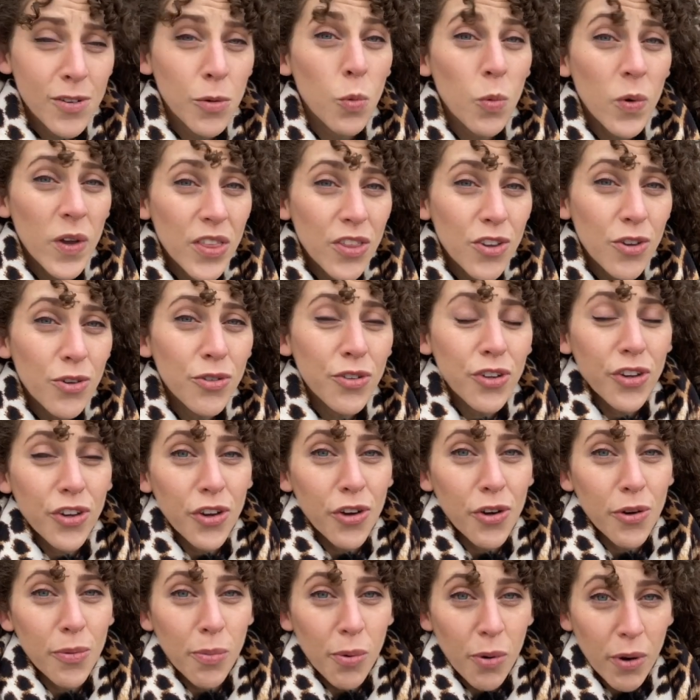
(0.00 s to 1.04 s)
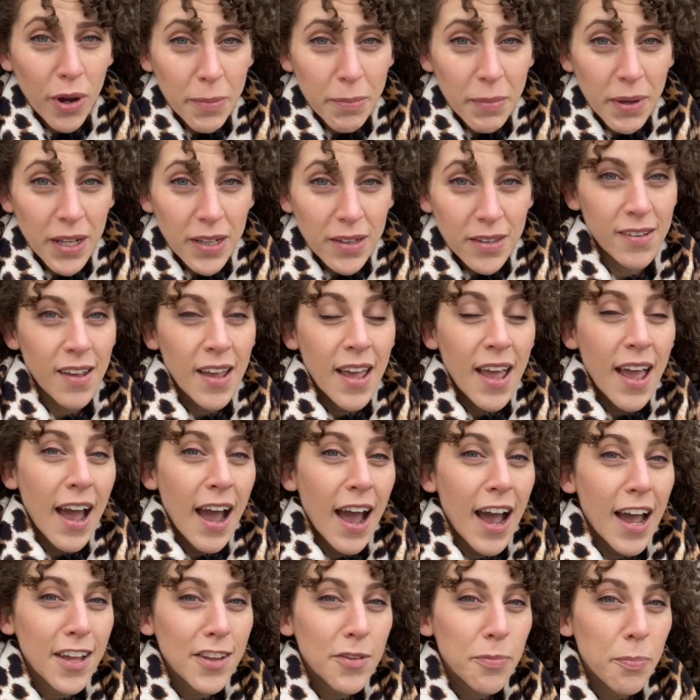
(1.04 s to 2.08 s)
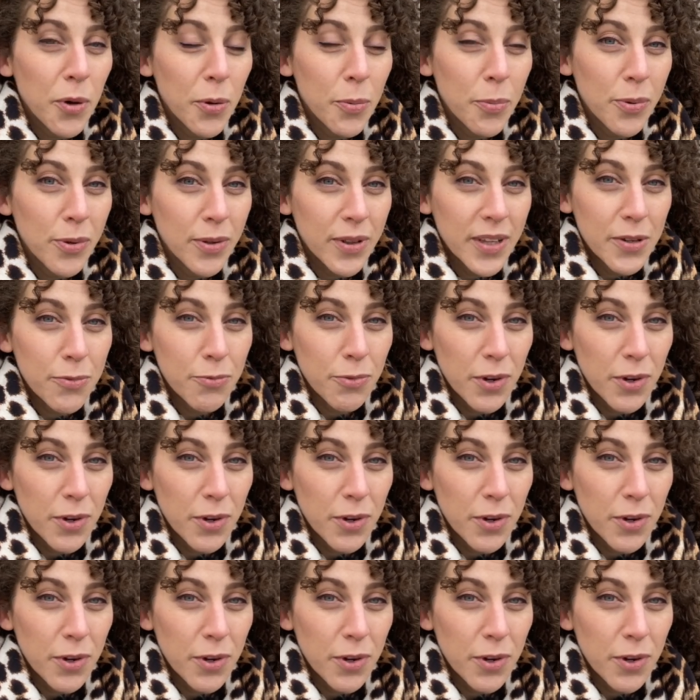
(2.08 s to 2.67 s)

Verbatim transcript: with you to your appointment. As per Berlin